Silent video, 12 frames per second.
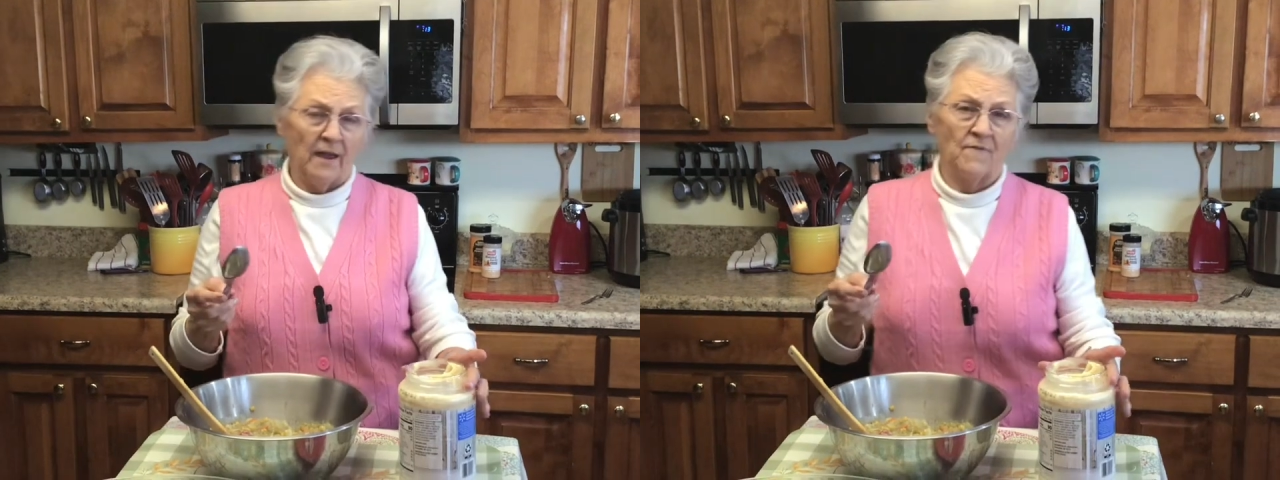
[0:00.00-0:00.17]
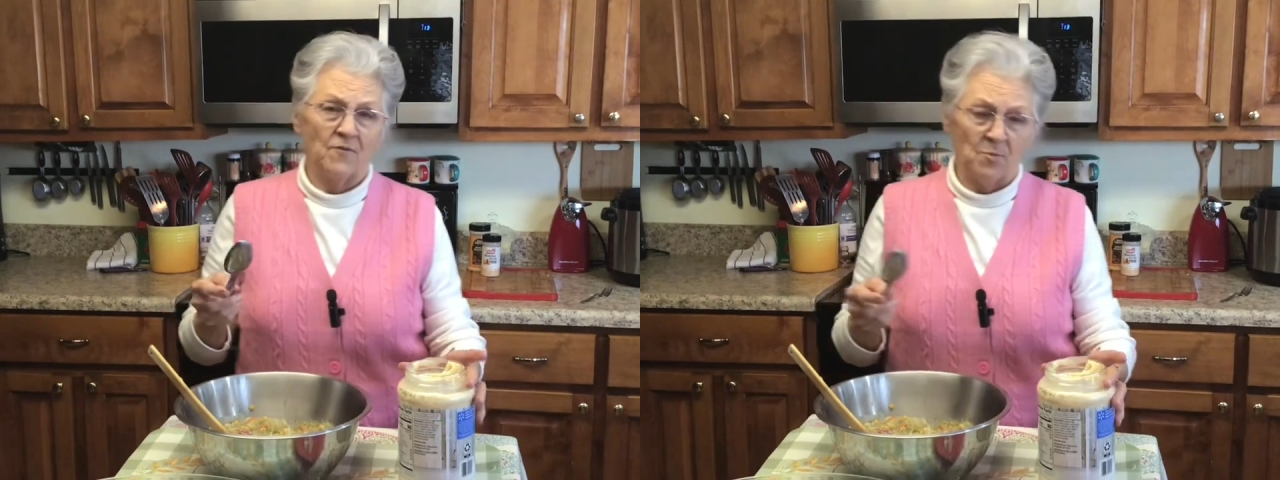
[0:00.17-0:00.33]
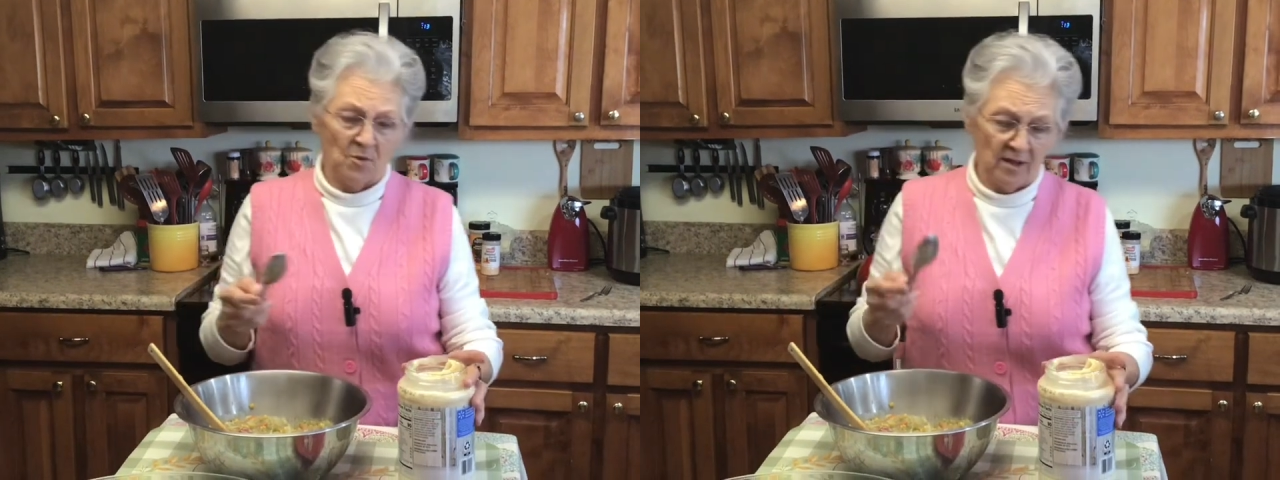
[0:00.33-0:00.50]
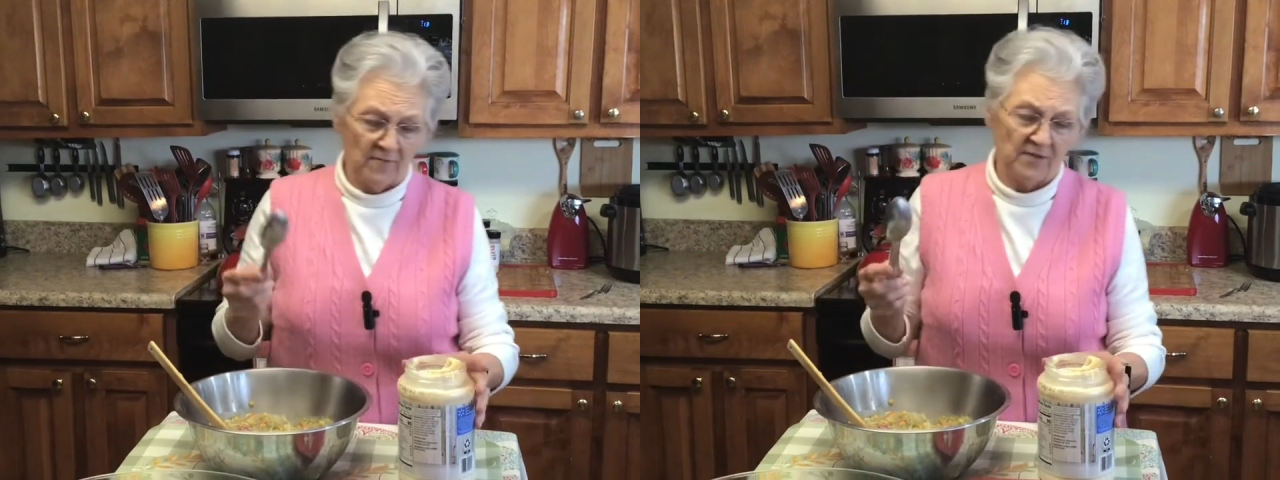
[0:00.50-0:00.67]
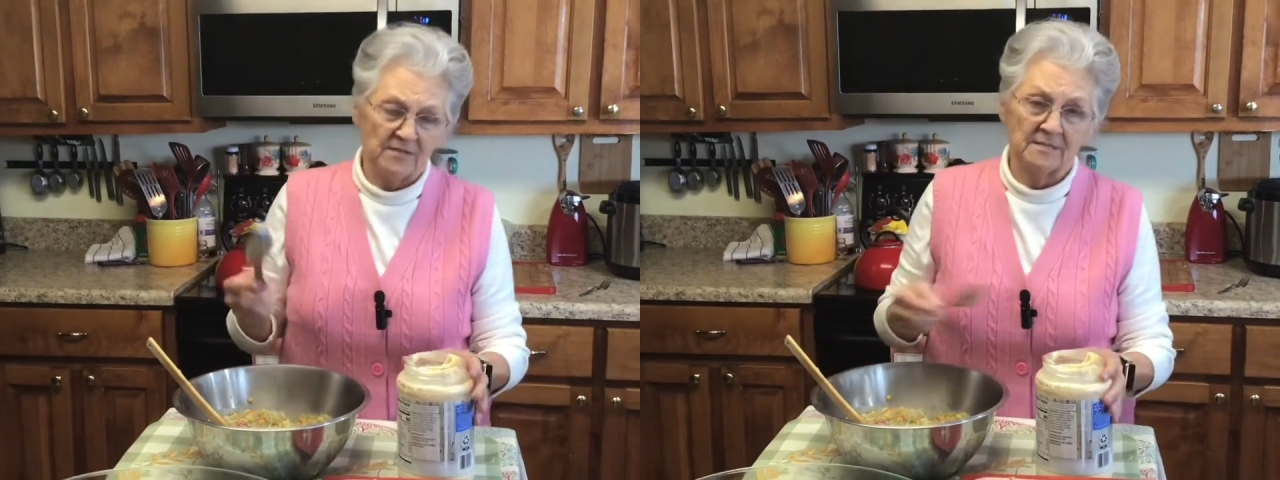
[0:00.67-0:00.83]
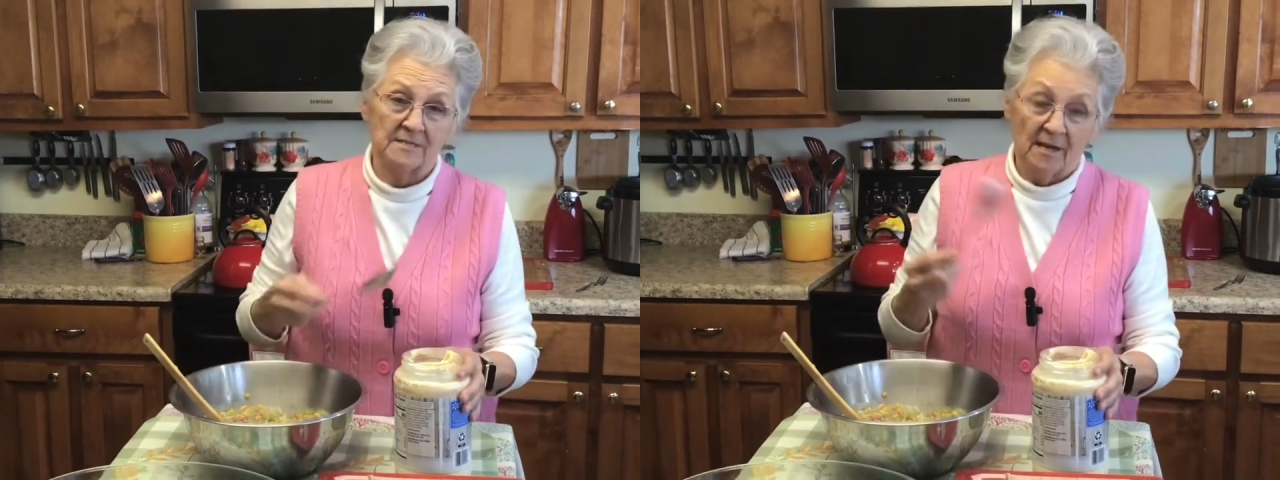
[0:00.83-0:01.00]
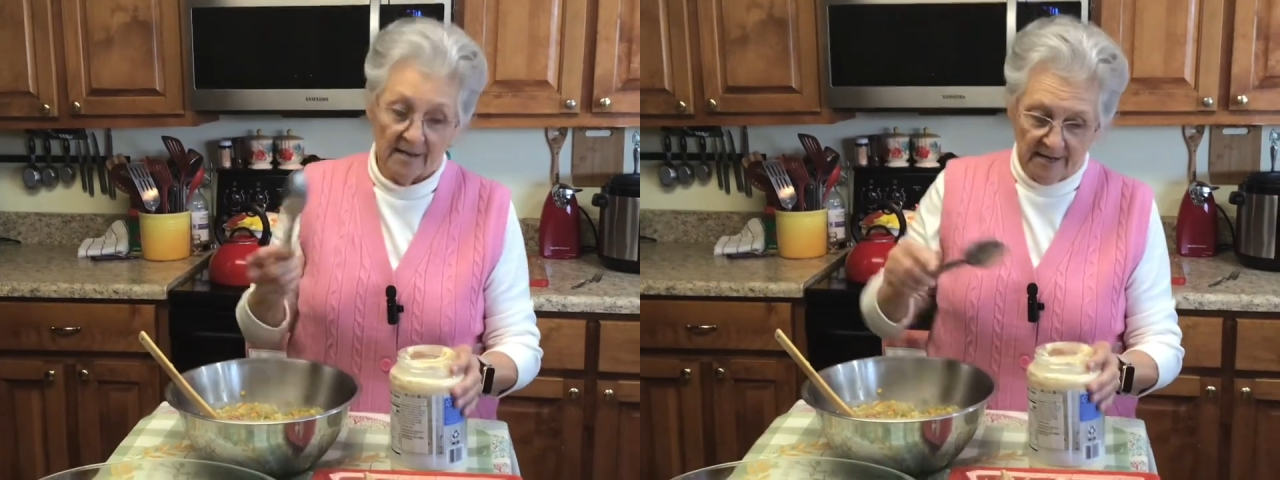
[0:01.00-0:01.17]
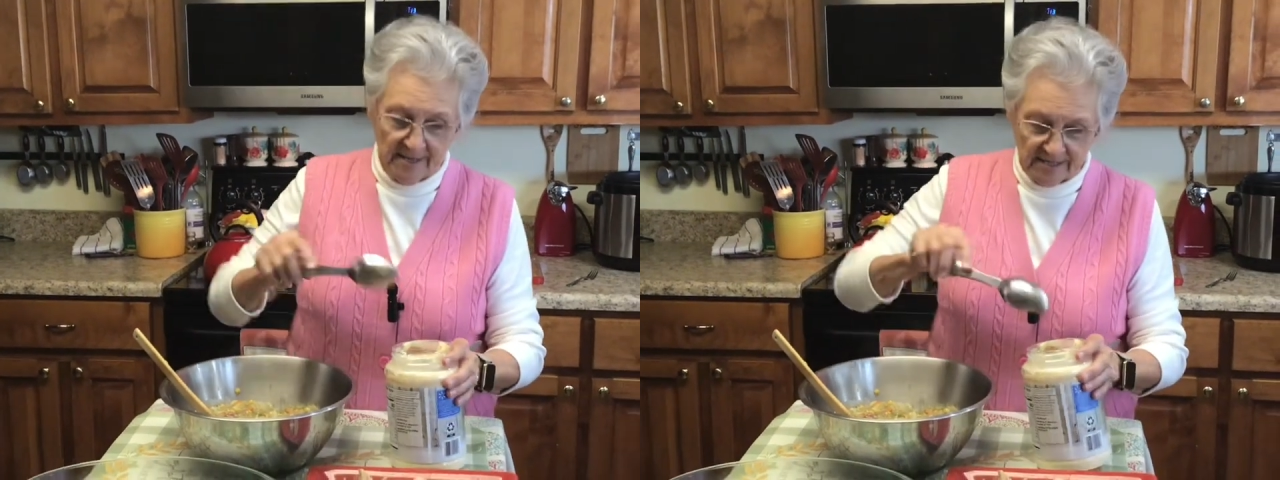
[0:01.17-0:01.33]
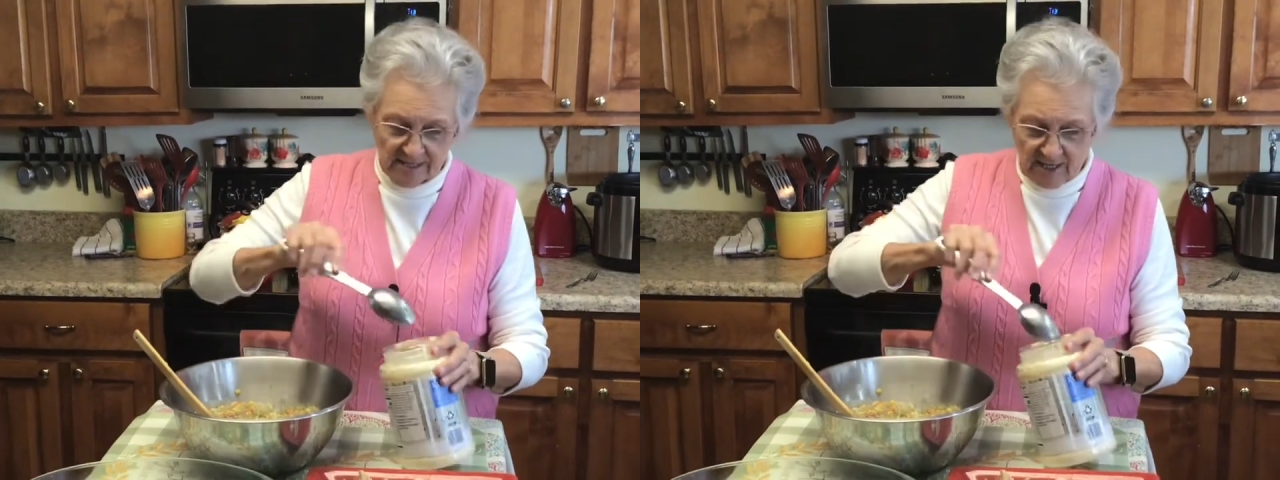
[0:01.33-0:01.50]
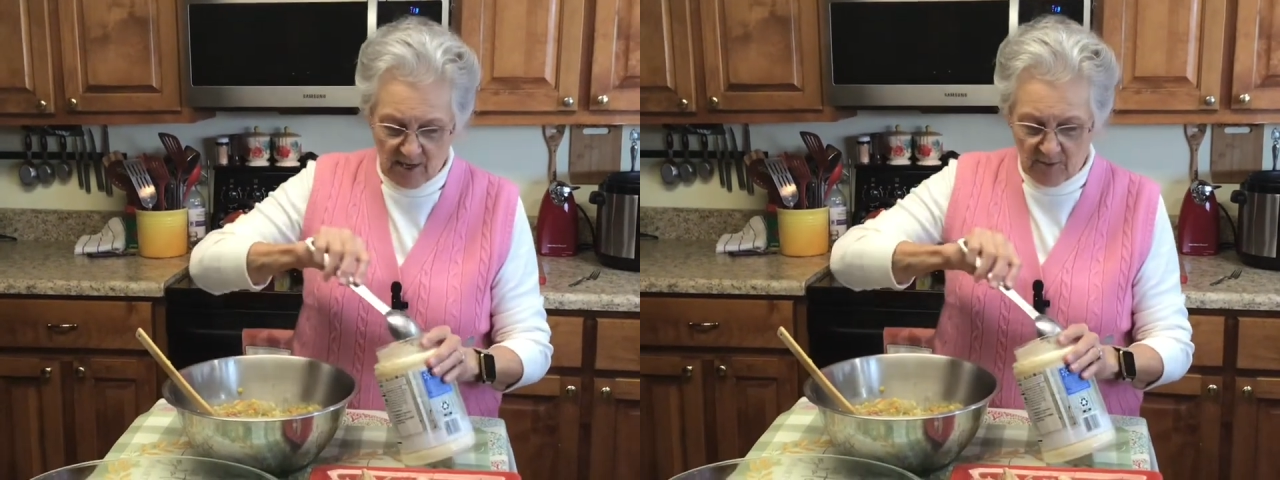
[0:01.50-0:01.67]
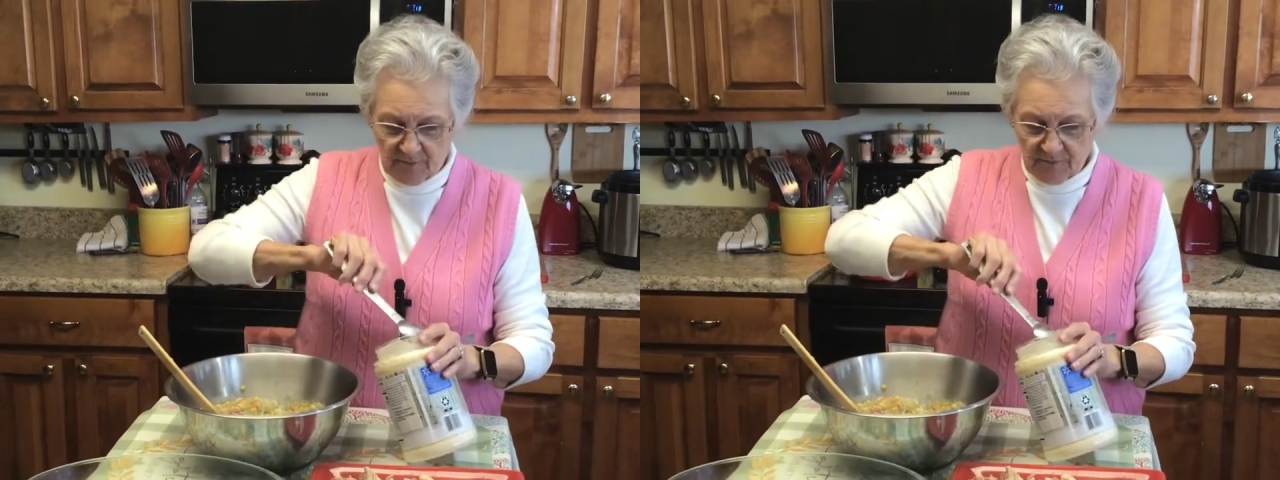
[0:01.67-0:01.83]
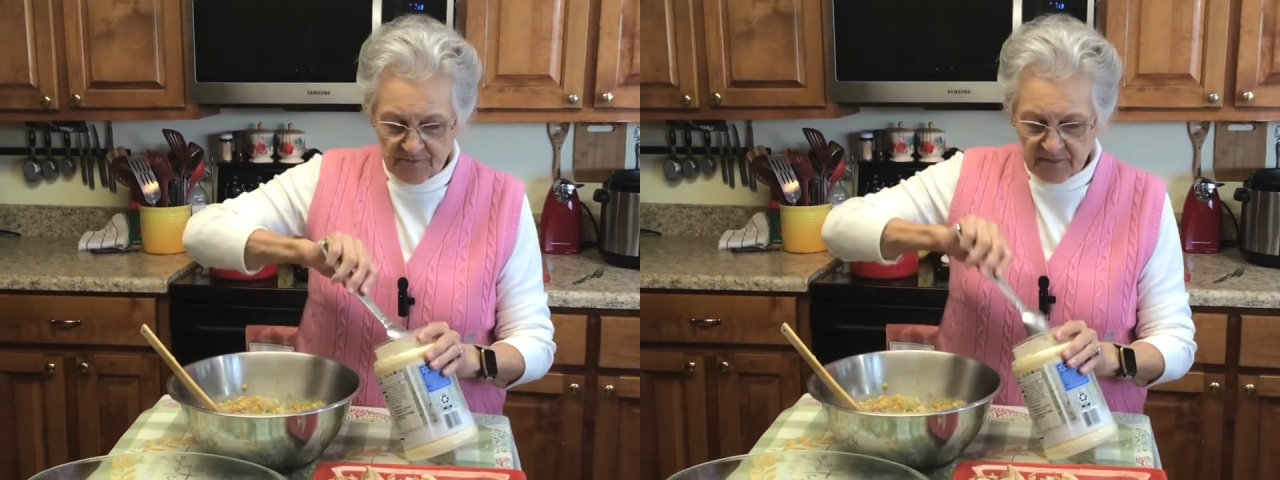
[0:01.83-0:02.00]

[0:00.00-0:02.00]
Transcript: that for breakfast. So